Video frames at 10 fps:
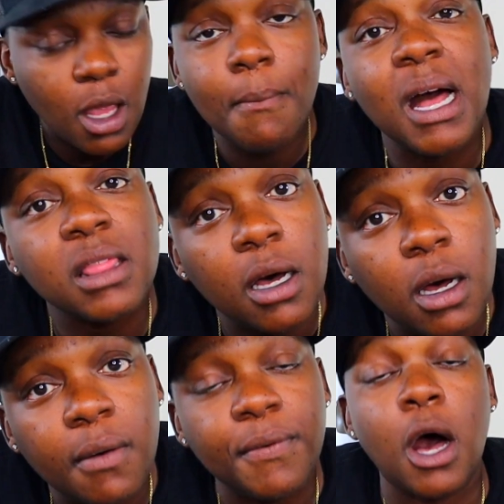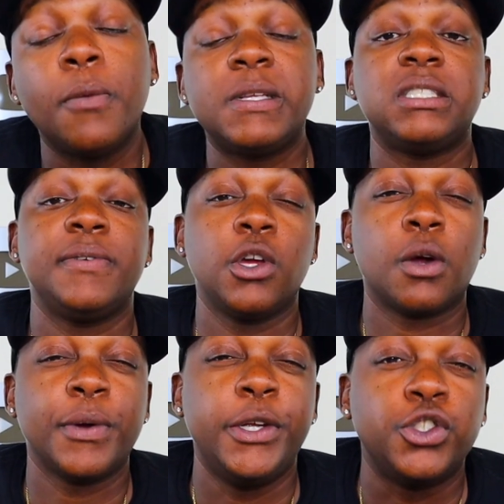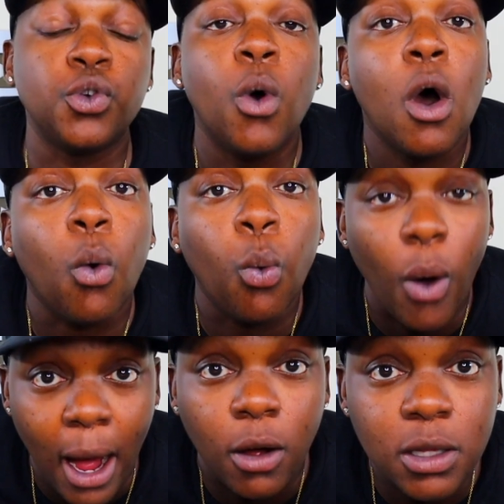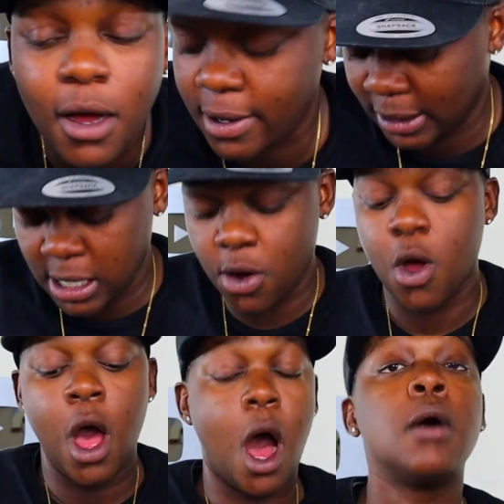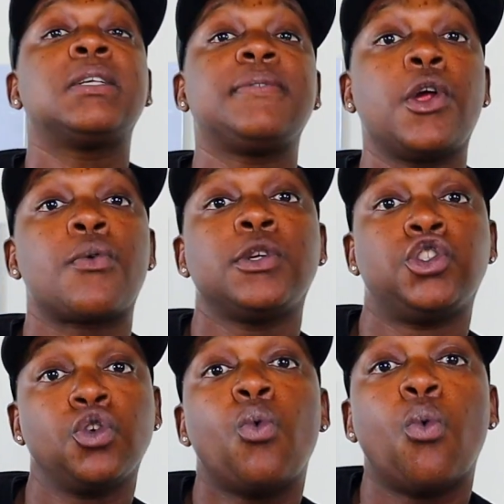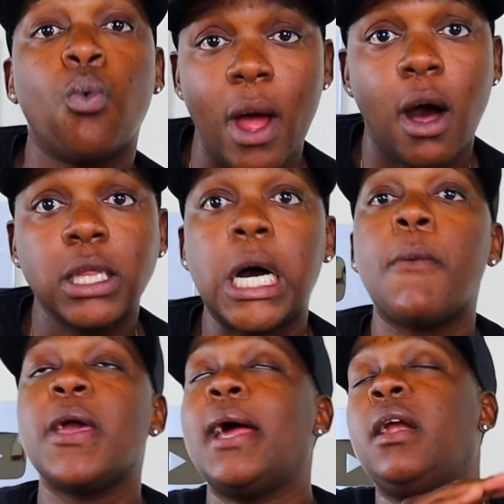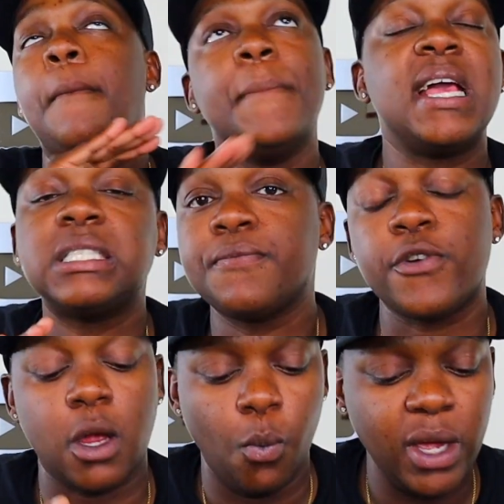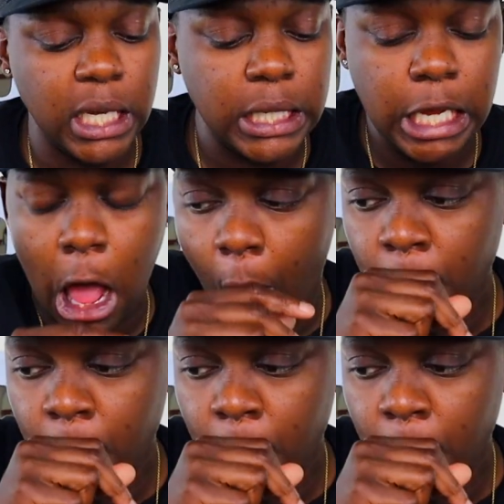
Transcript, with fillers: My love, I hope this video reaches you well. Yes, I do. I hope this video reaches you well. I hope you had an amazing freaking weekend.